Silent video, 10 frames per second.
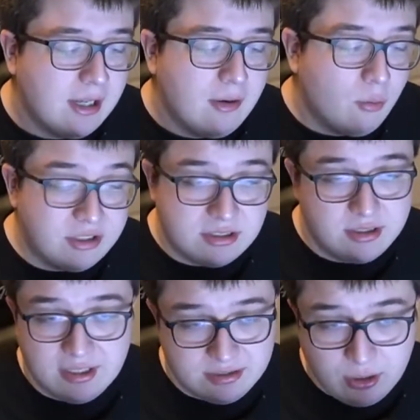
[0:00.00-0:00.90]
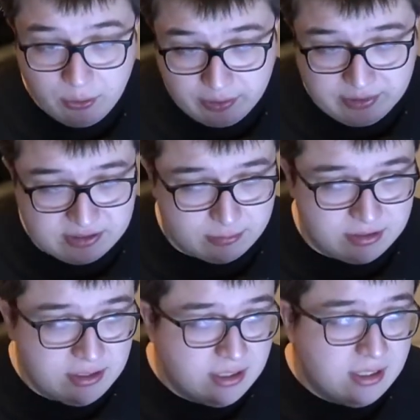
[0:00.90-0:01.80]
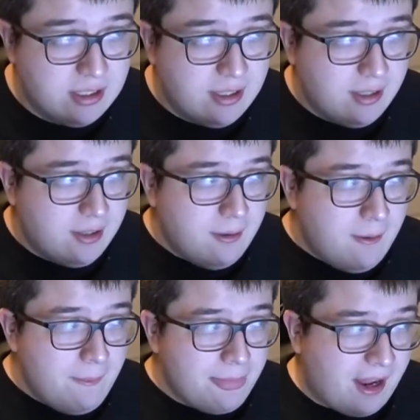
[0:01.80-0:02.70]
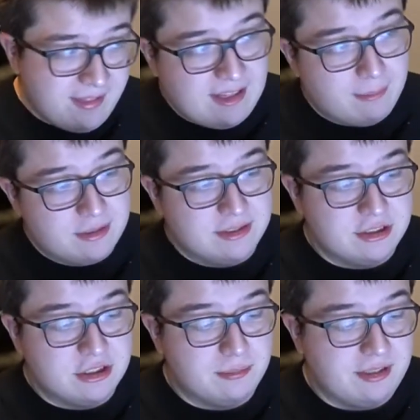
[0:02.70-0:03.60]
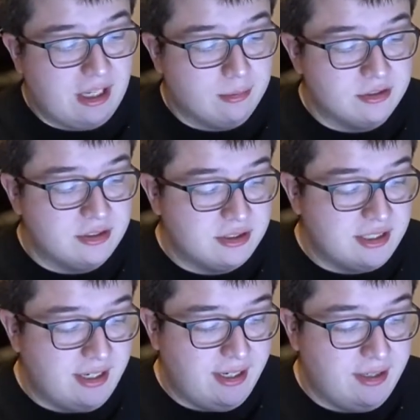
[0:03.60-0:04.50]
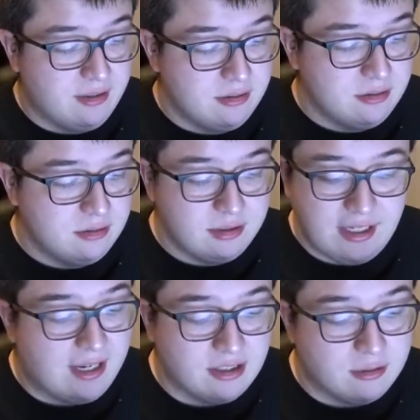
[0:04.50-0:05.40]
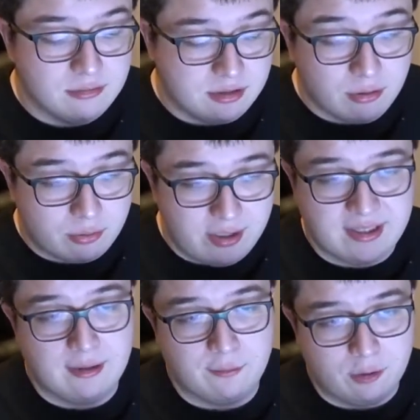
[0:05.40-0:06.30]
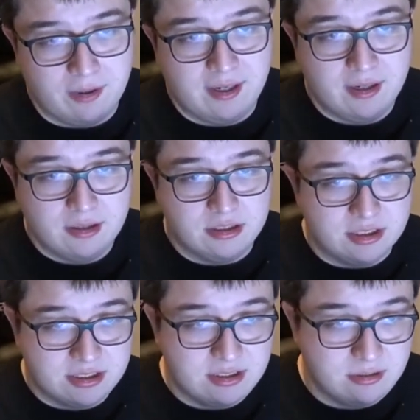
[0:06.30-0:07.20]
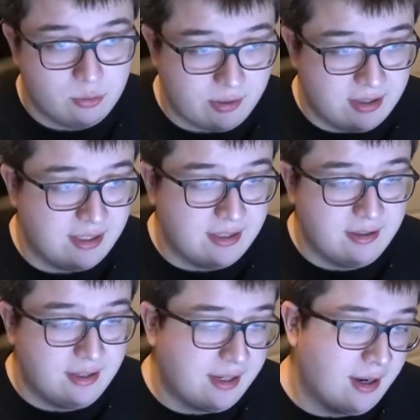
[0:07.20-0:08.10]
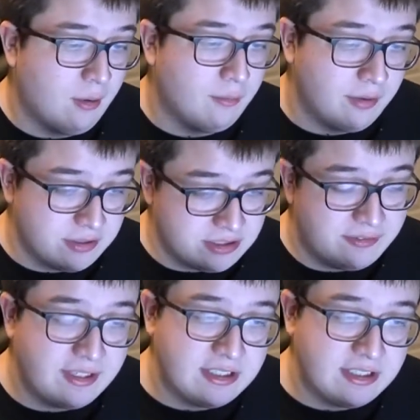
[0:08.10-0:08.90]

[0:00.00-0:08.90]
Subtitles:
which is totally reasonable. I think that person should be able to say, yeah, don't create that for me. Just create the account for the certificate